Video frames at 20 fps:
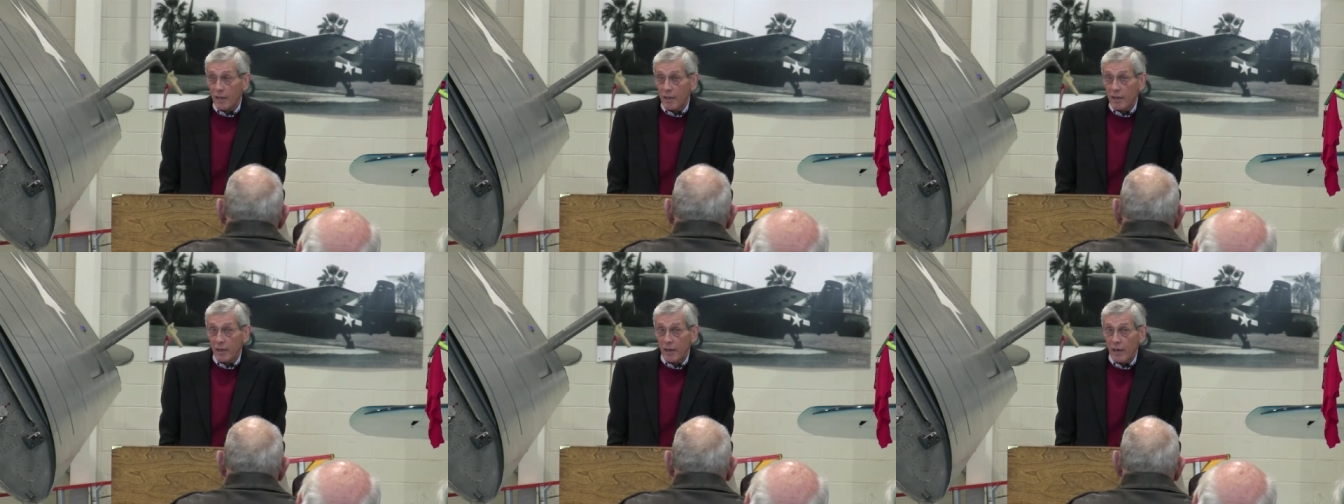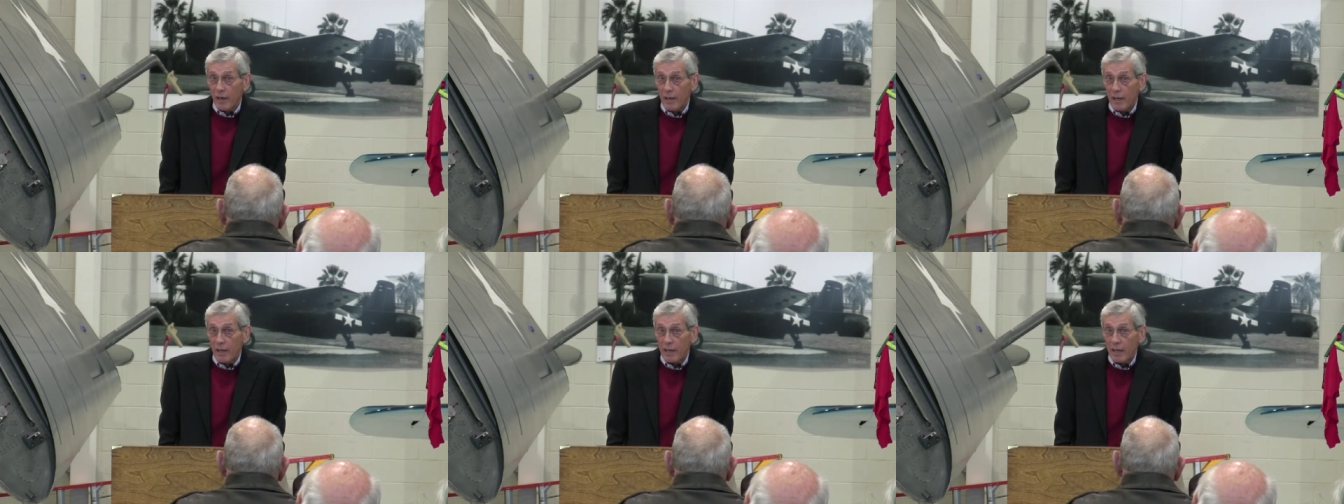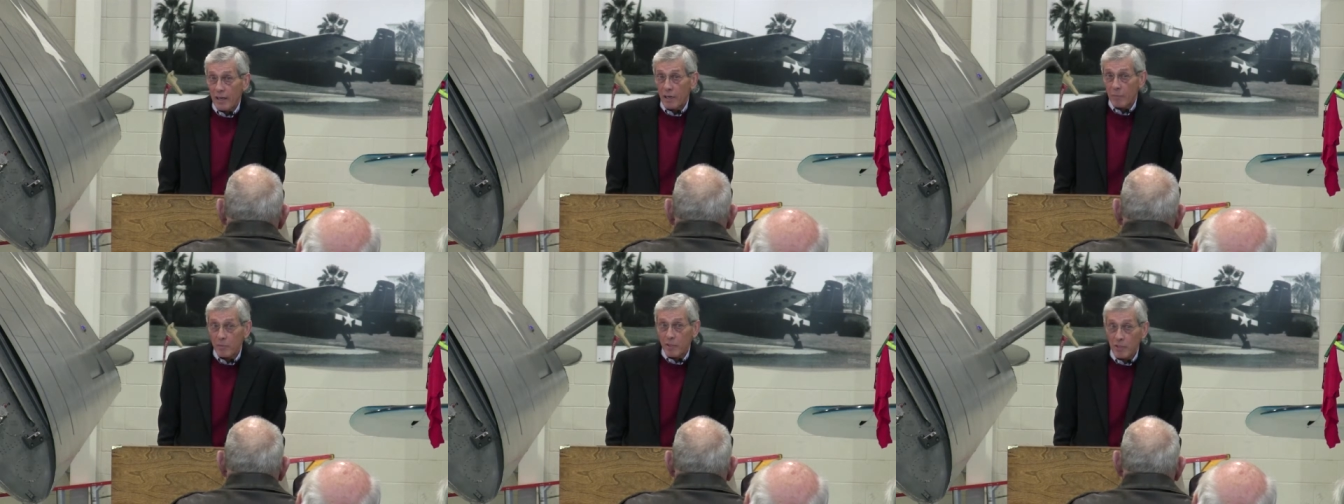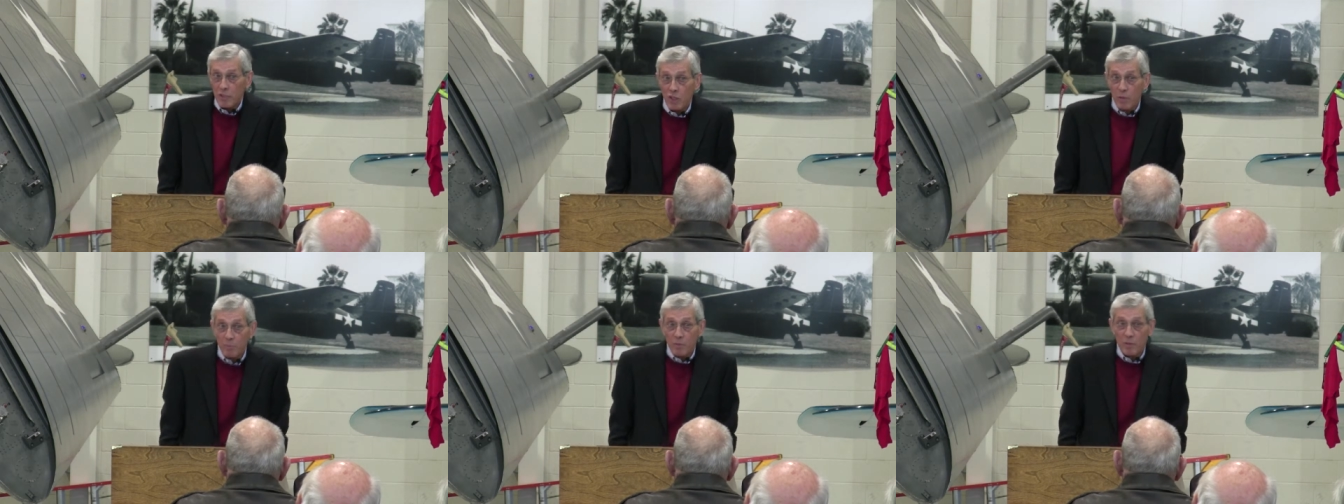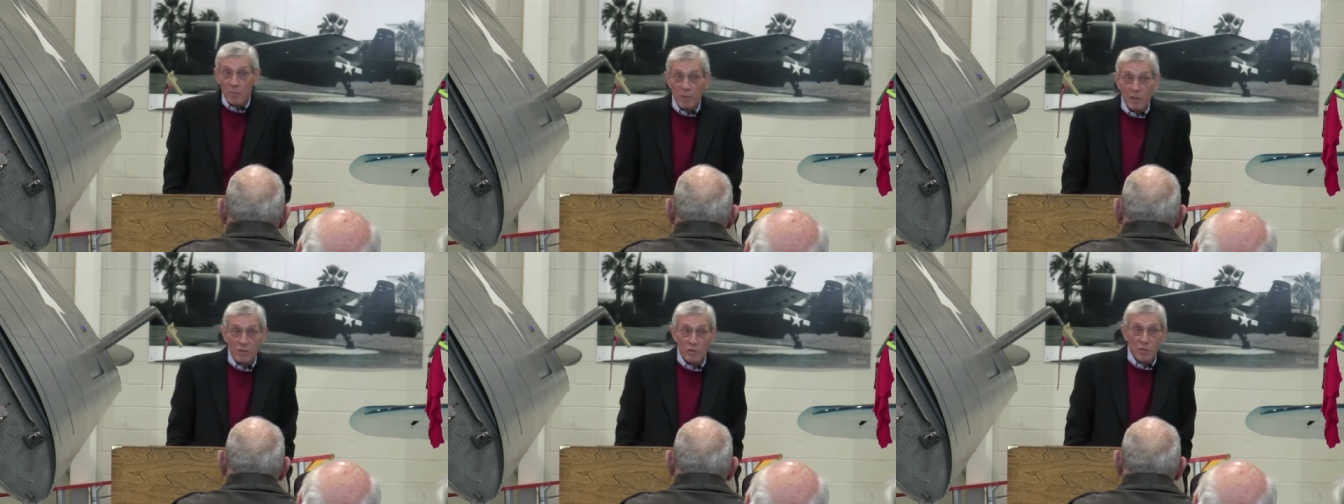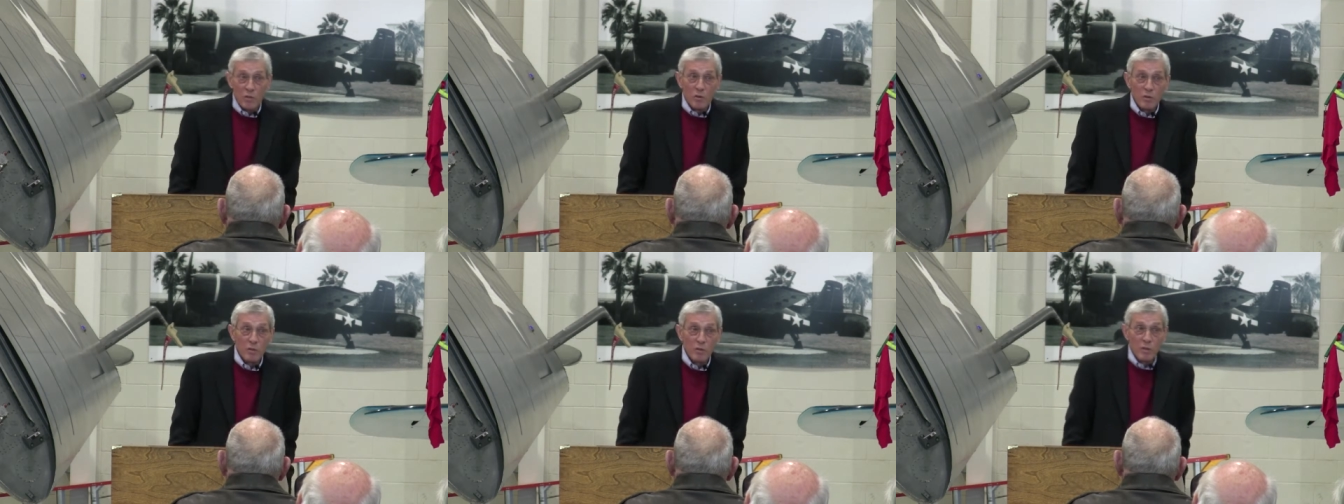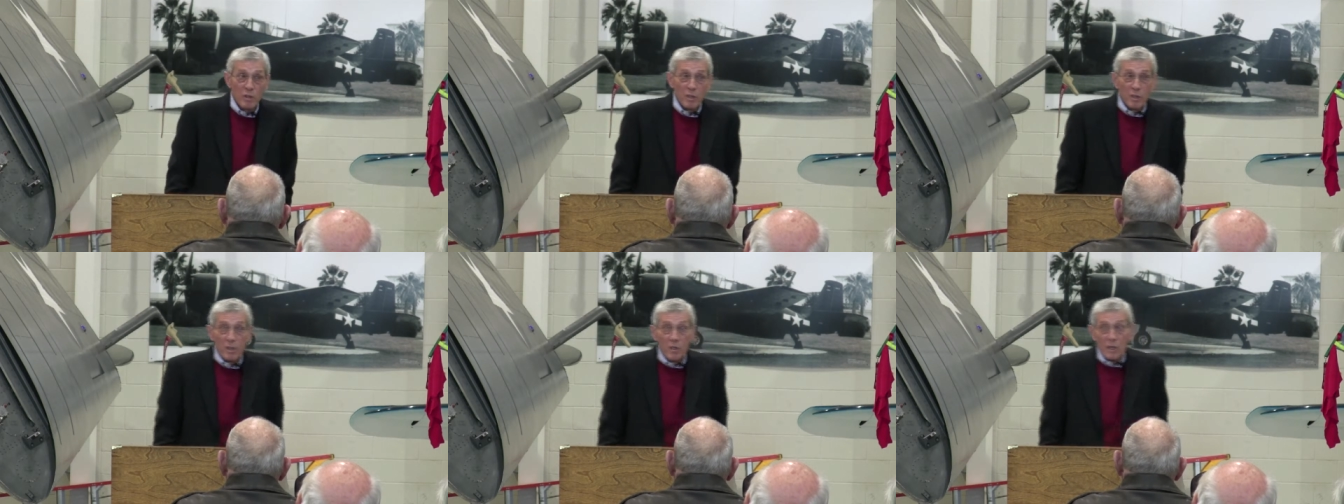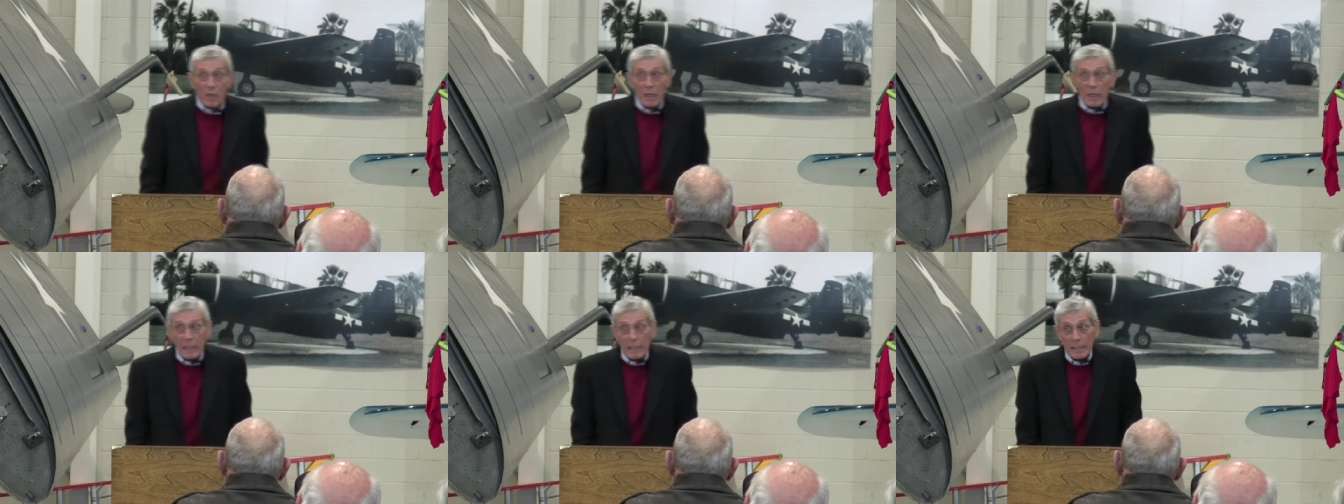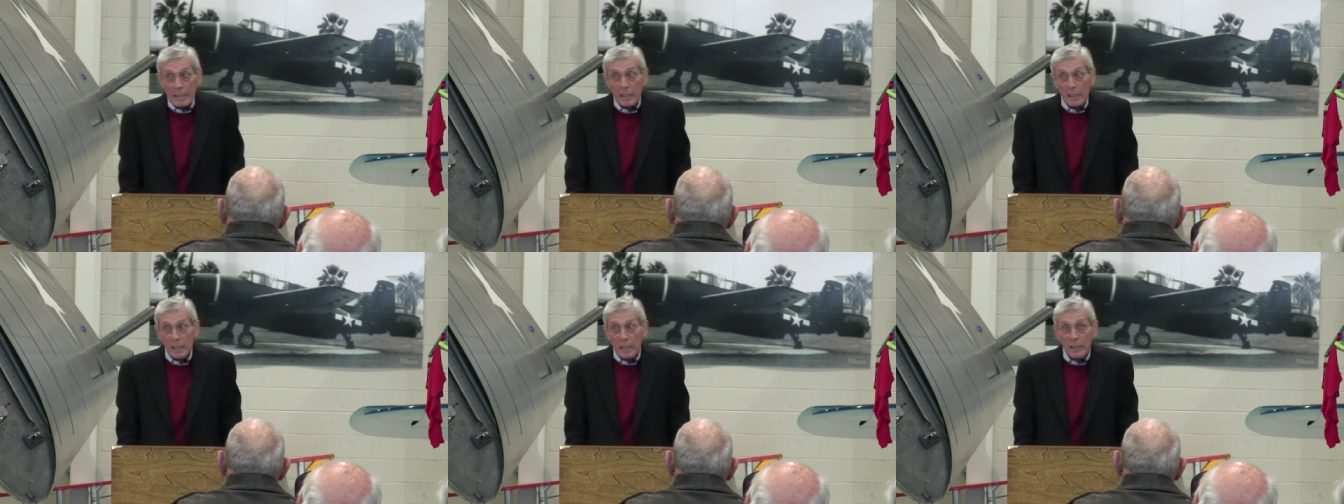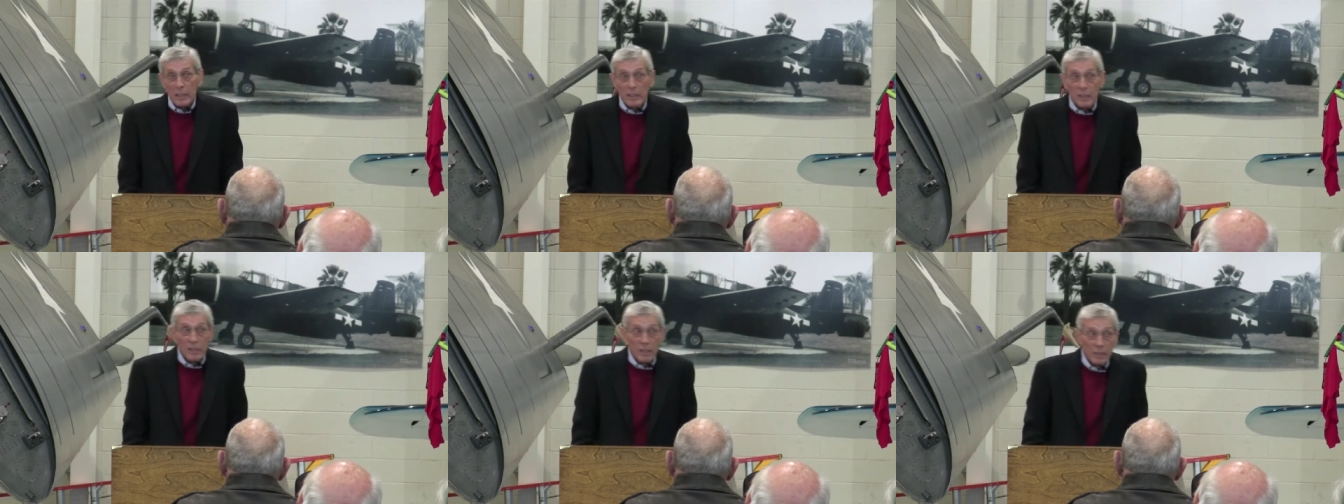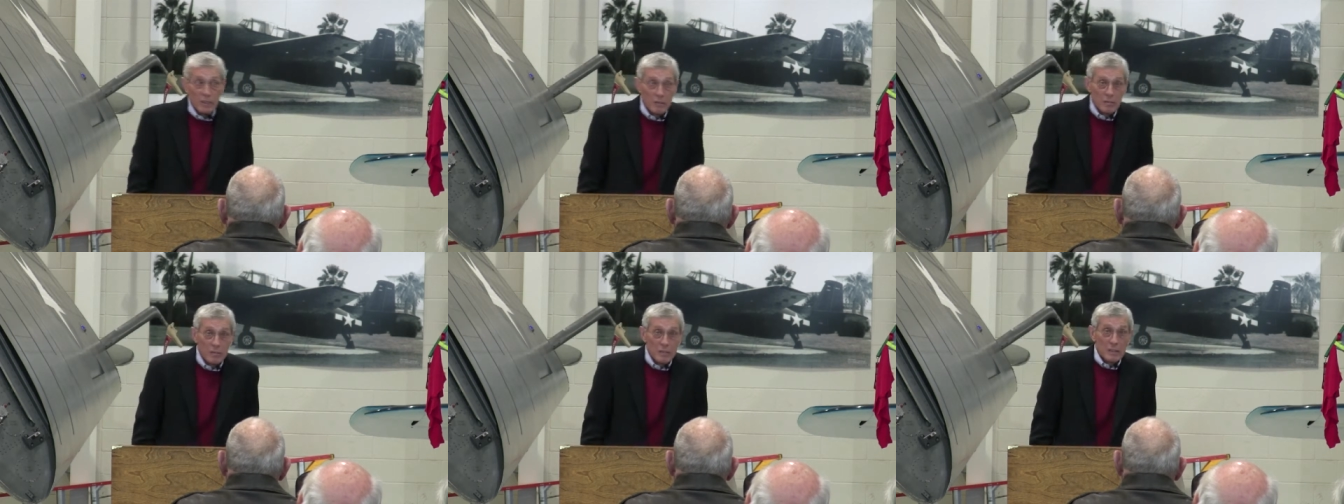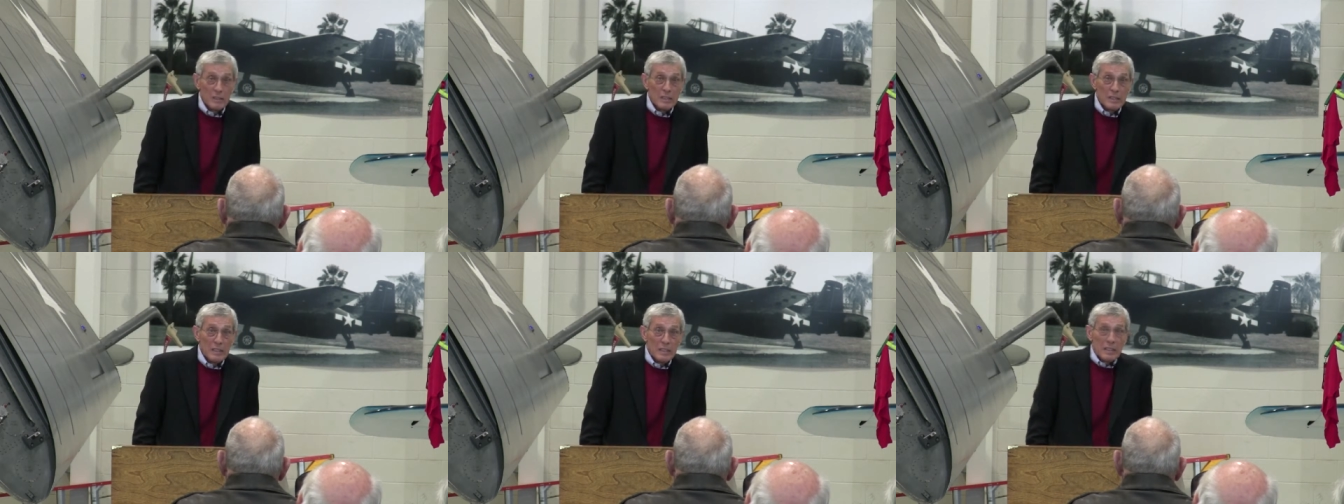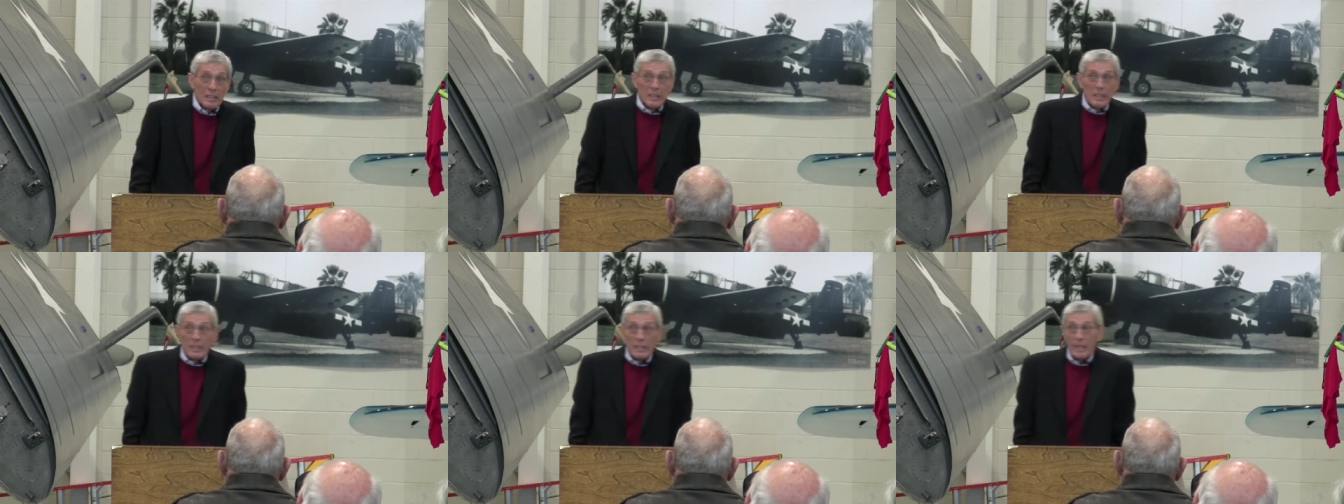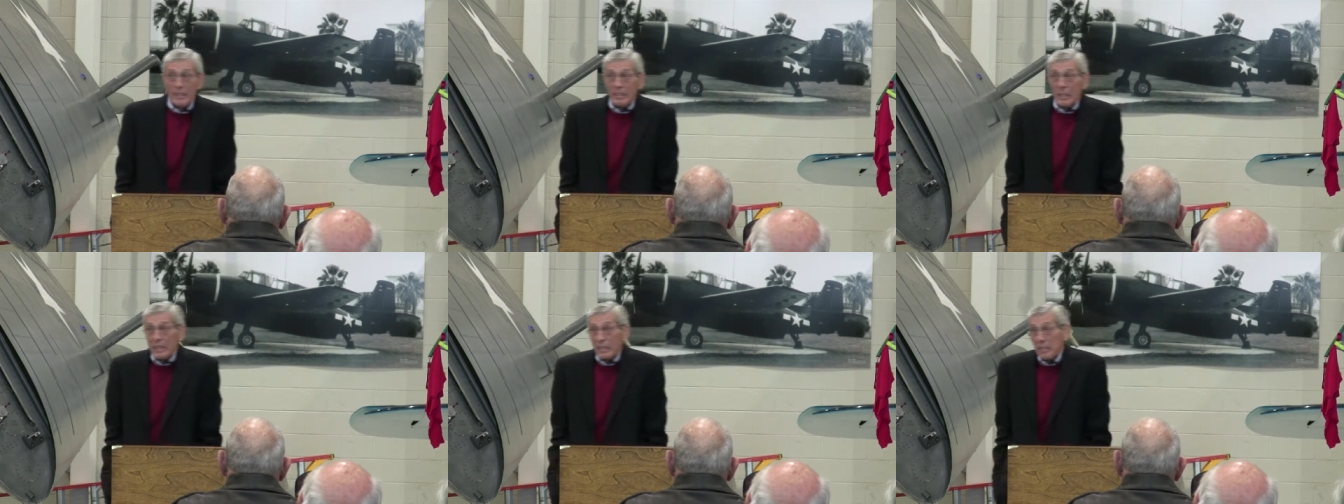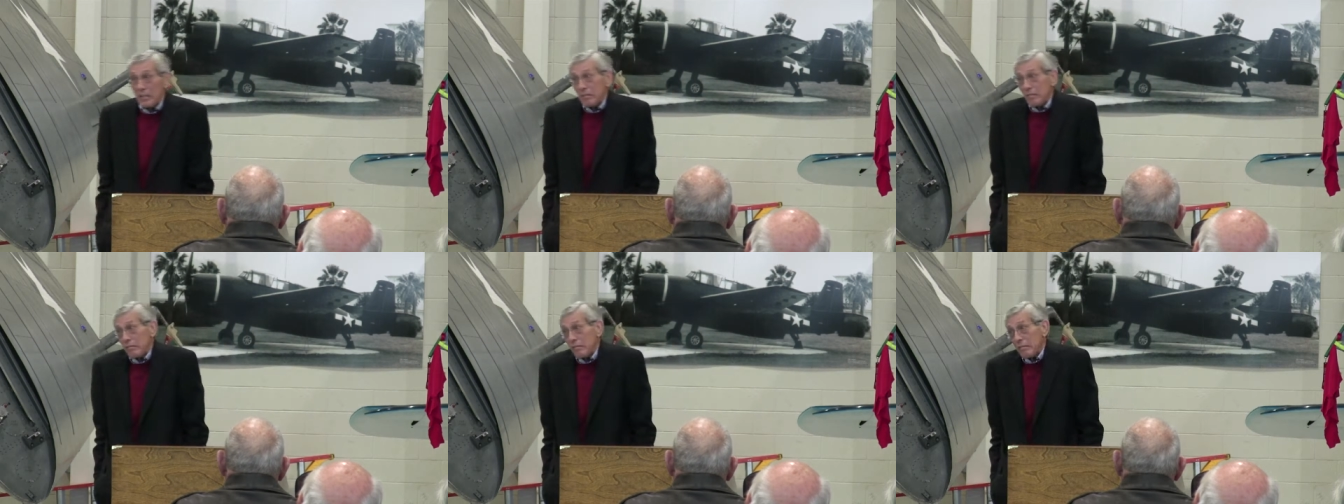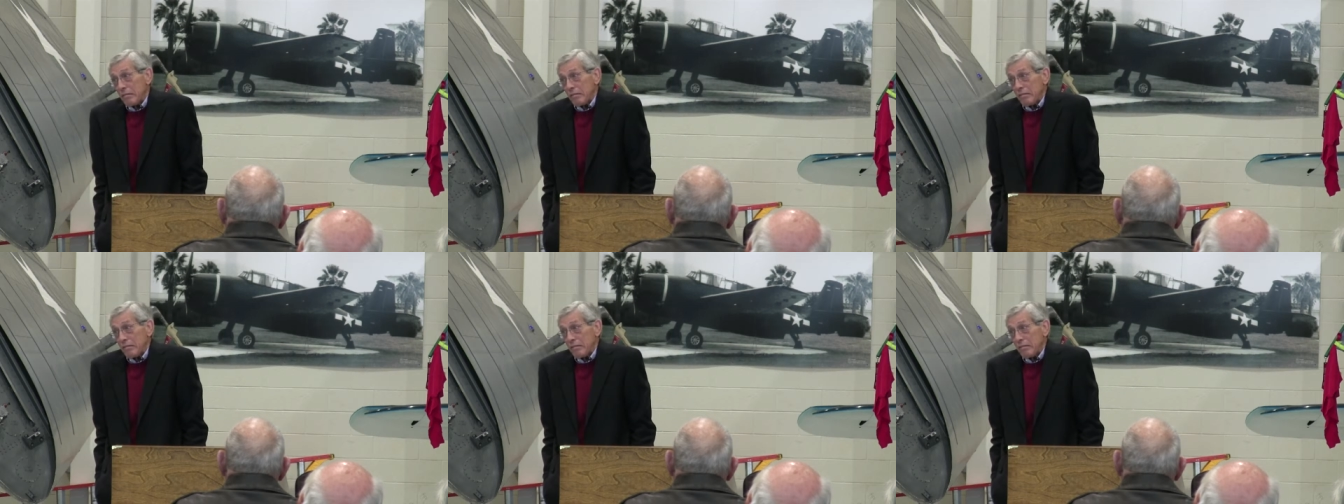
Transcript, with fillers: and I kind of kept a chip on my shoulder, like, you know, they think,